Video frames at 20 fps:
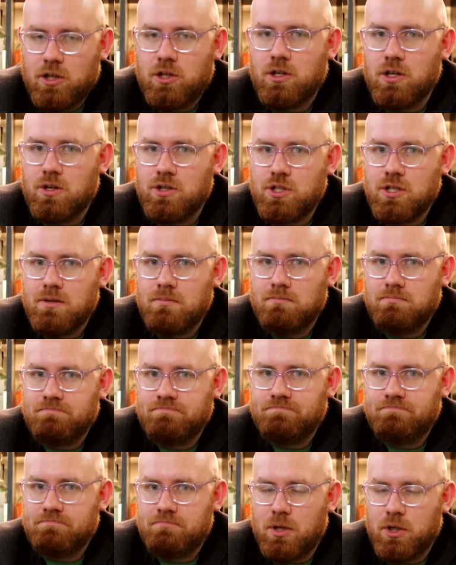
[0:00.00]
Good,
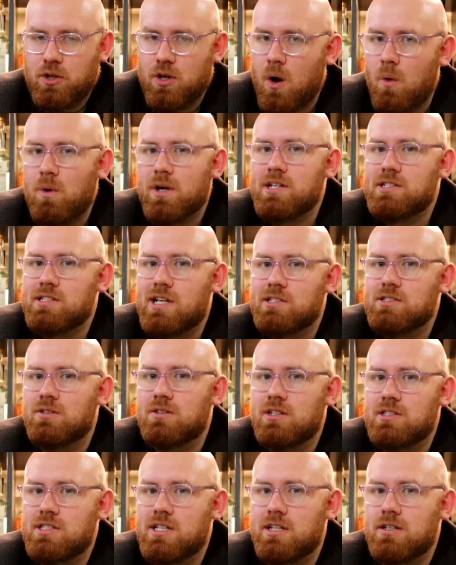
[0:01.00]
but not what it says on
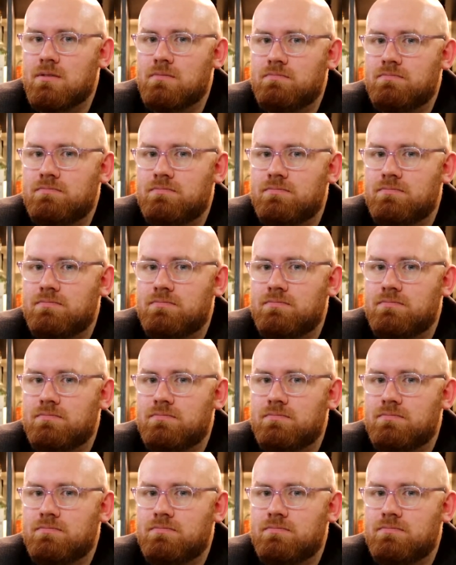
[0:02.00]
the tin.